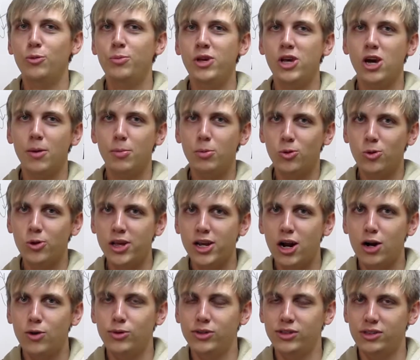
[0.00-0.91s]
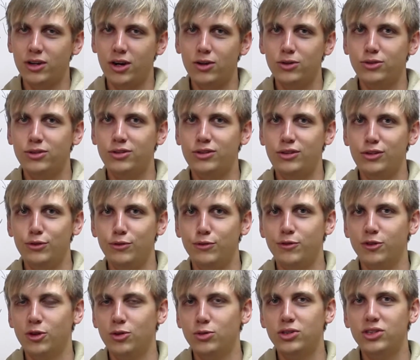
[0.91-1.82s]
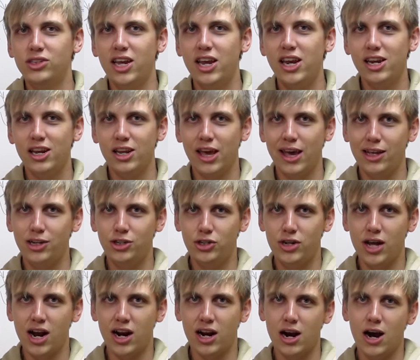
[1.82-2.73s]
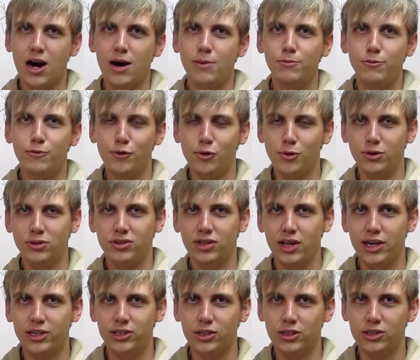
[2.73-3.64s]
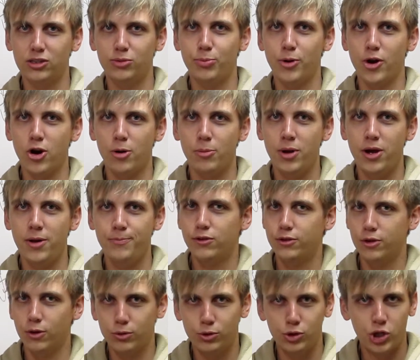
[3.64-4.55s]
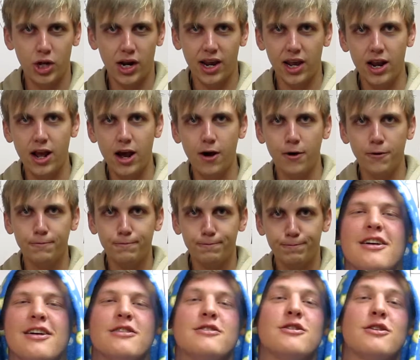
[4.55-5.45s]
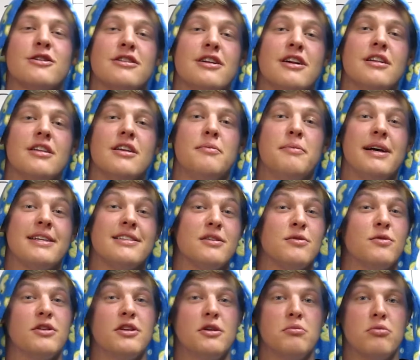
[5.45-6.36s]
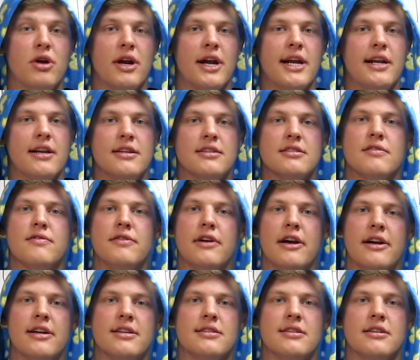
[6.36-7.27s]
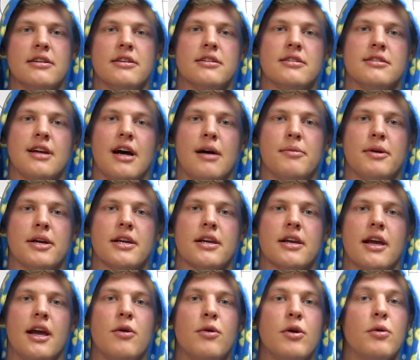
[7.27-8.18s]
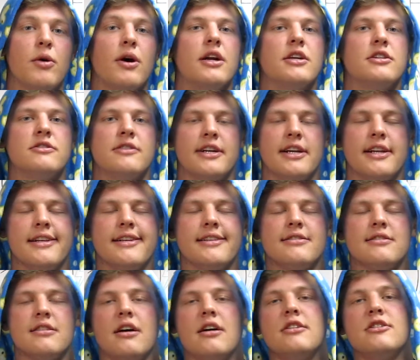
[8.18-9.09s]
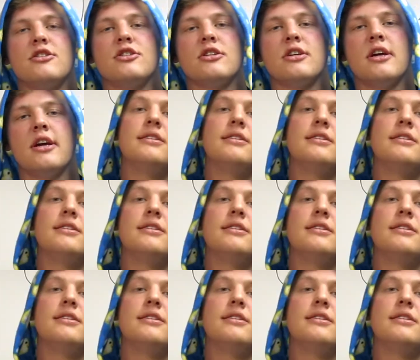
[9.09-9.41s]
We'll be uploading our results to flowstateengaged.com/experiment, so check it out. So clearly, messing with your brain is a very serious topic, and we want to treat it as such.